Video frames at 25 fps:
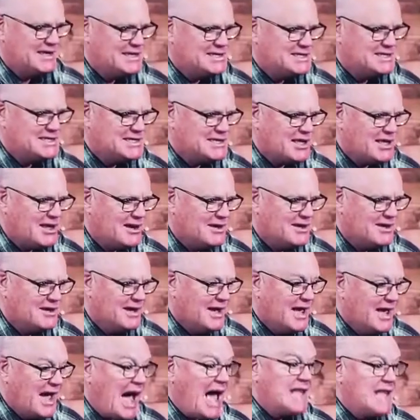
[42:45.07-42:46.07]
Liz's hug
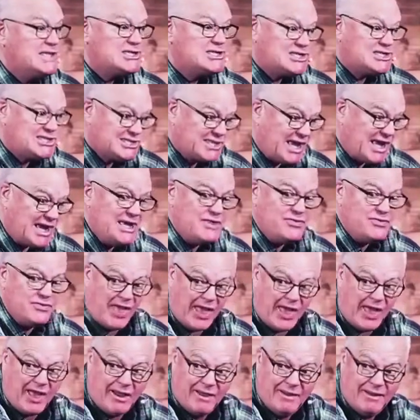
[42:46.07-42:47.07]
and stayed
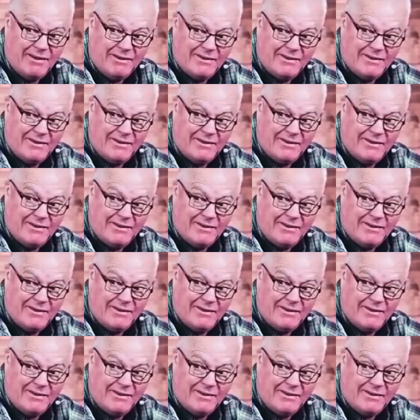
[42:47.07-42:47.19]
there,